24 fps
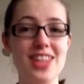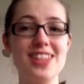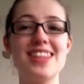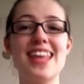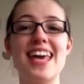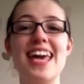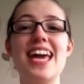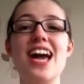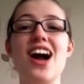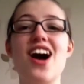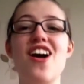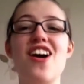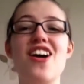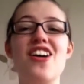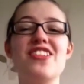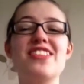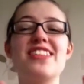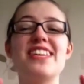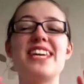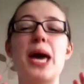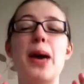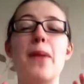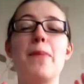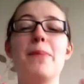They are
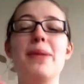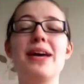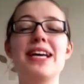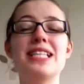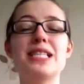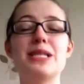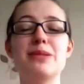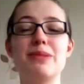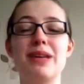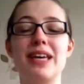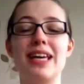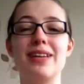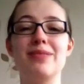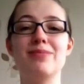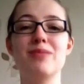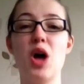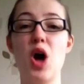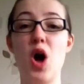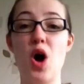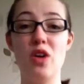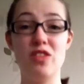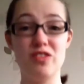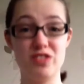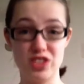the epitome
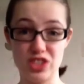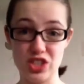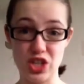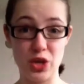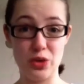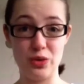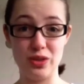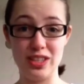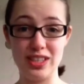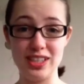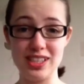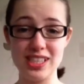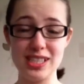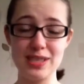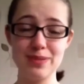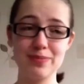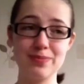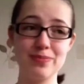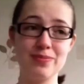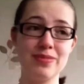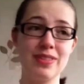of slowness.